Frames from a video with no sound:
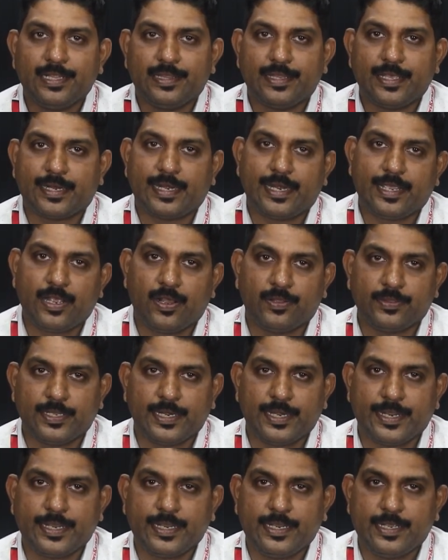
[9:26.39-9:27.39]
They click on the
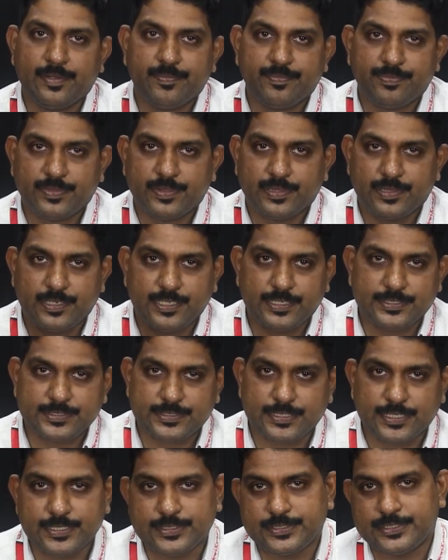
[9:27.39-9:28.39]
link, they
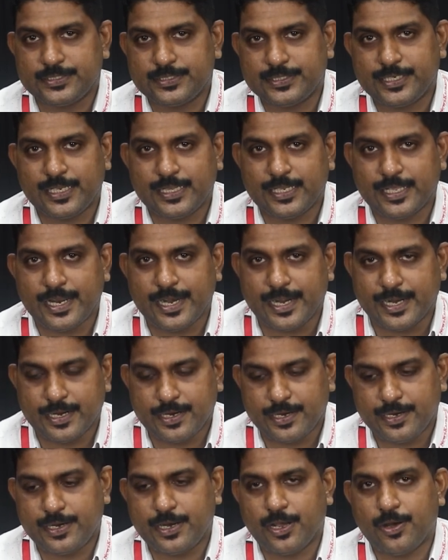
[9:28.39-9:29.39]
search till the end.